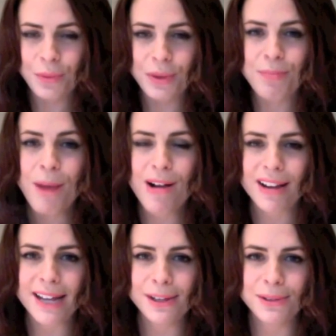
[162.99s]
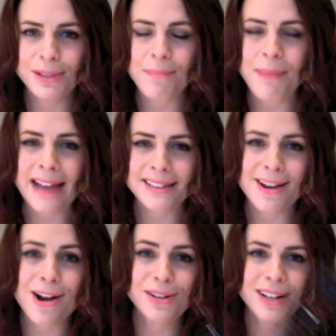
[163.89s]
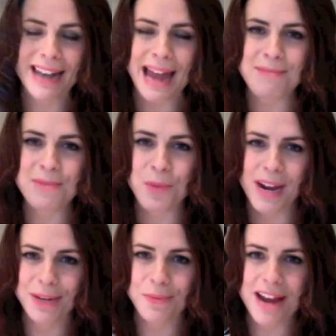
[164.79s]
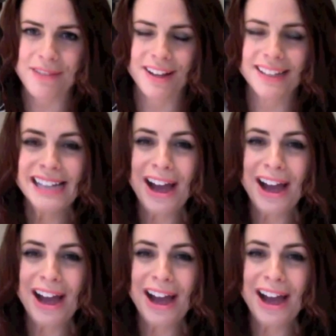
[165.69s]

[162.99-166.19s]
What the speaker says: with Mark Hill's Bad Girl Glam Wicked Waver.